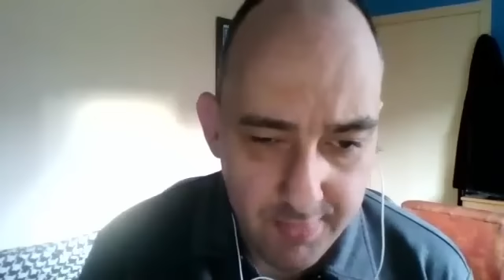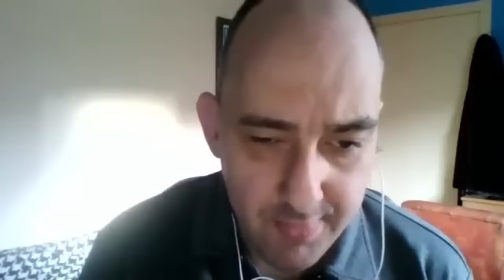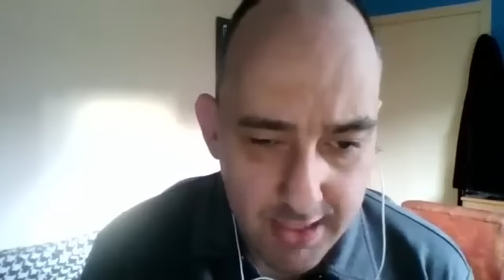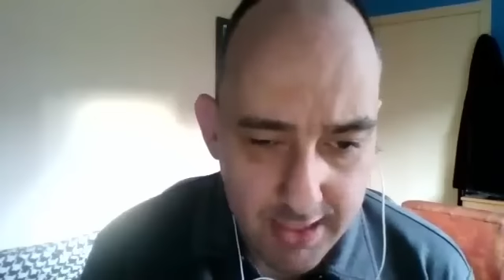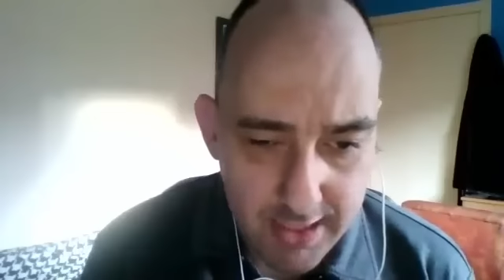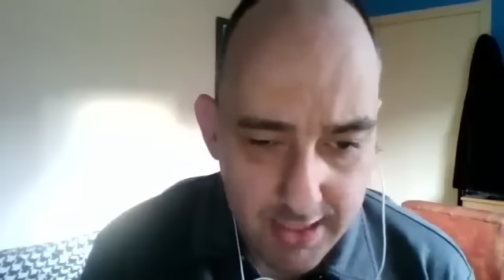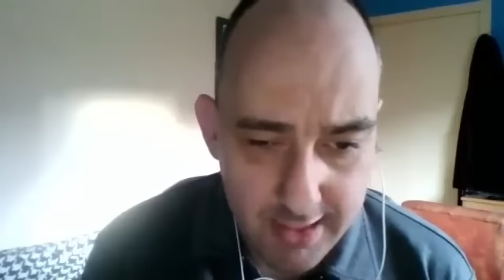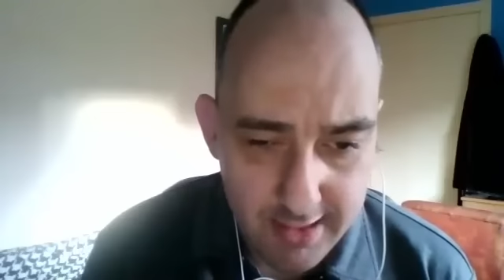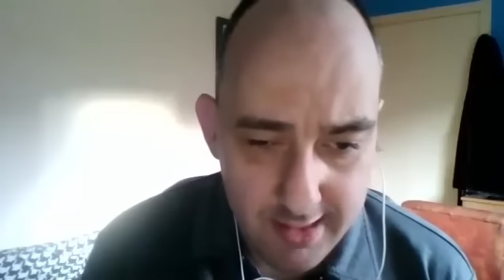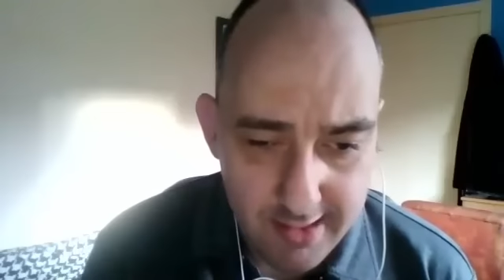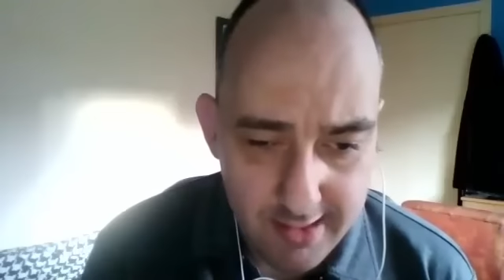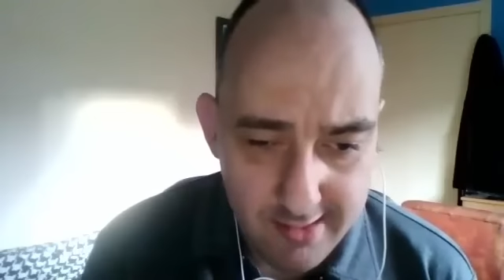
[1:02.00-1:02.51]

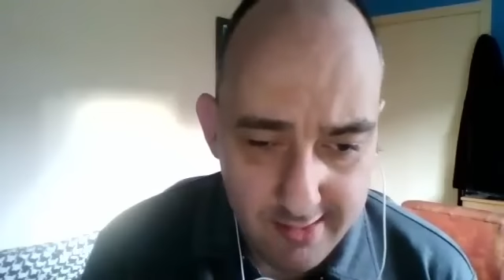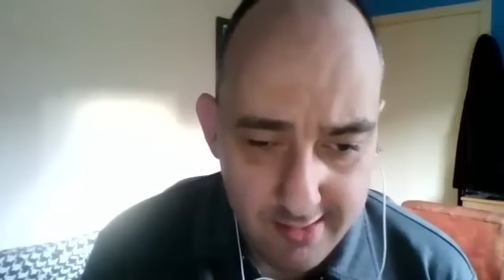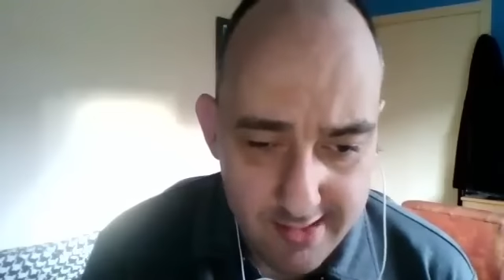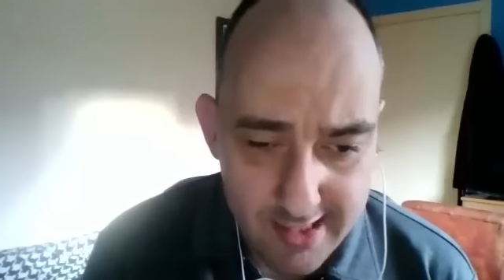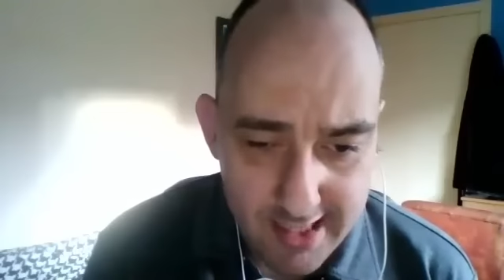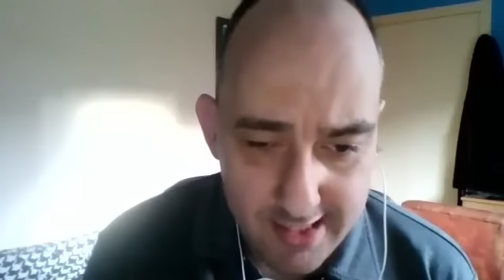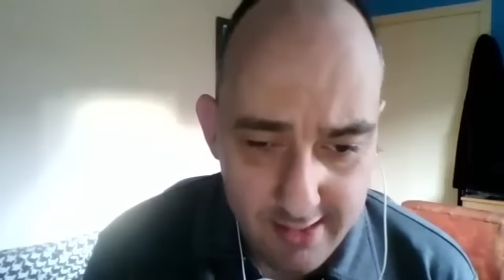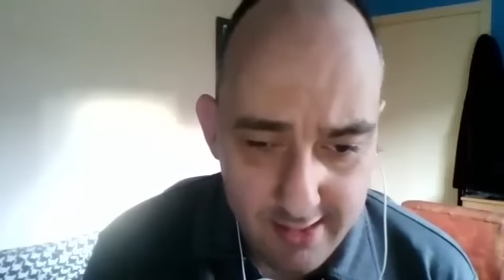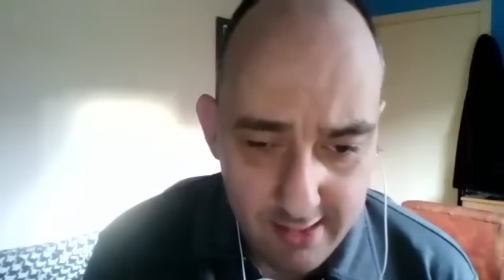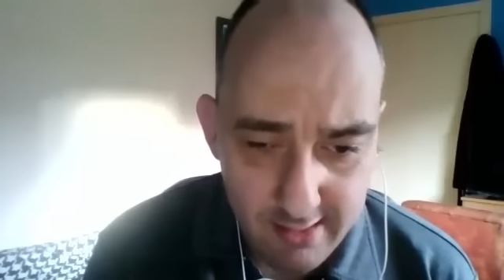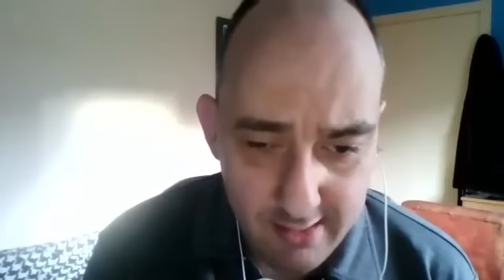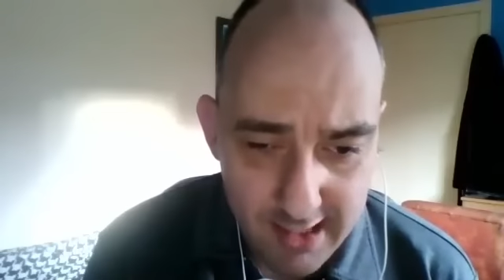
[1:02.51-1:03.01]
uh, Eastern
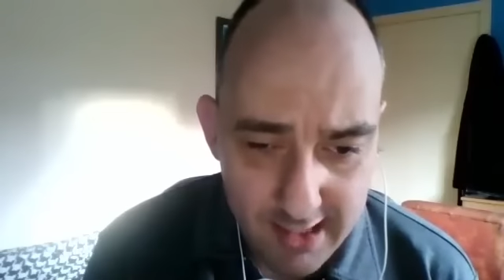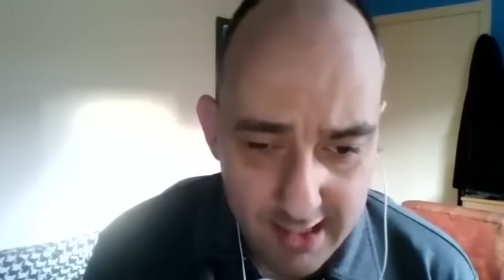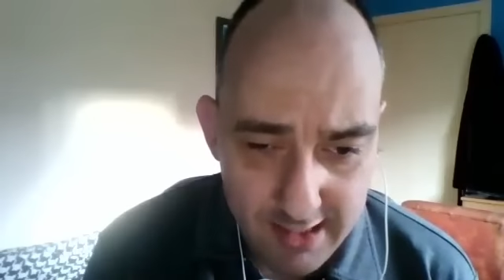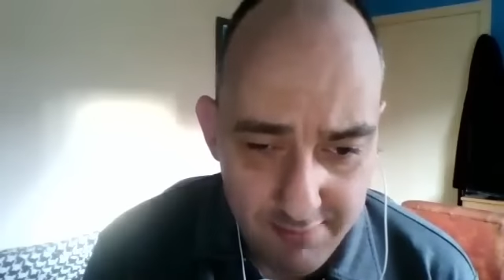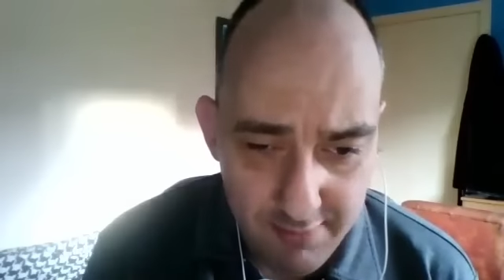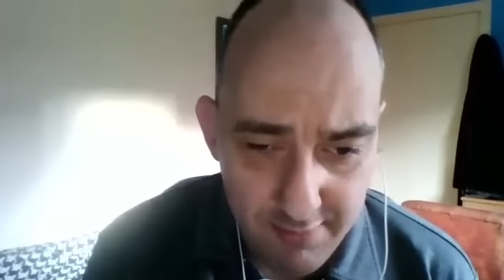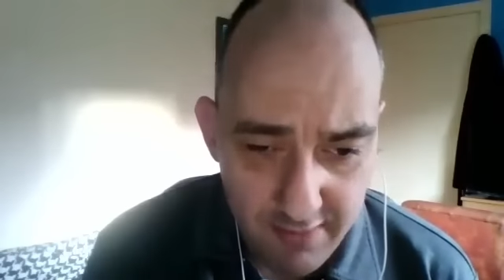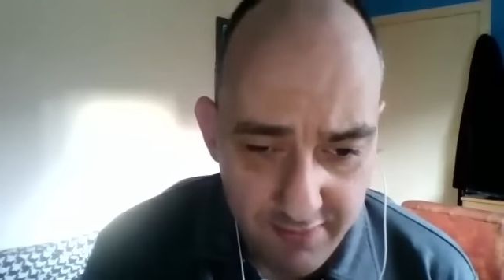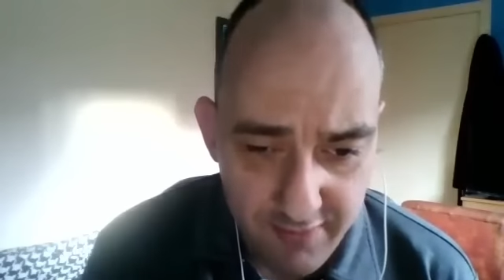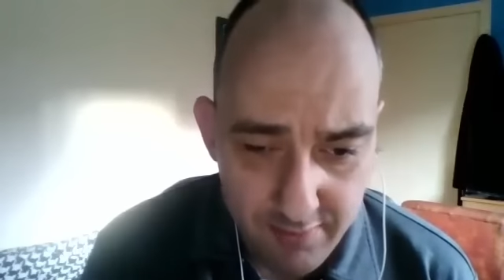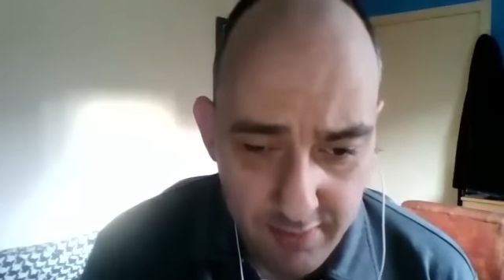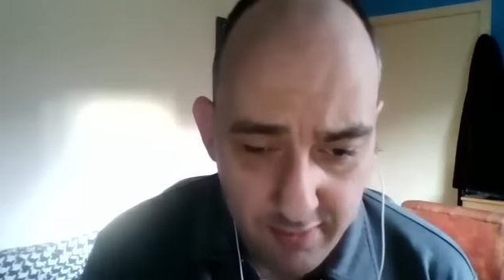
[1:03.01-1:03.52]
Standard Time,
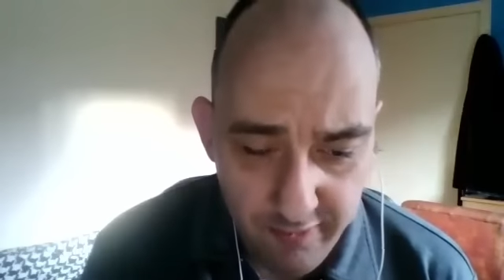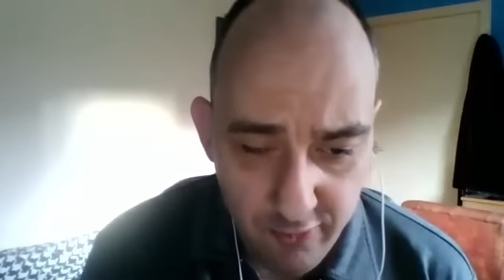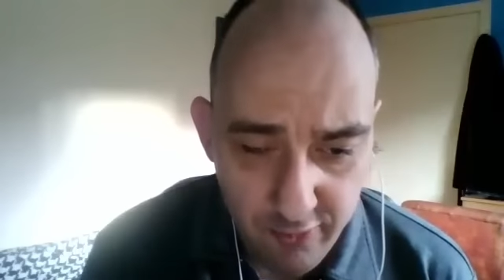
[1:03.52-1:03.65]
roughly about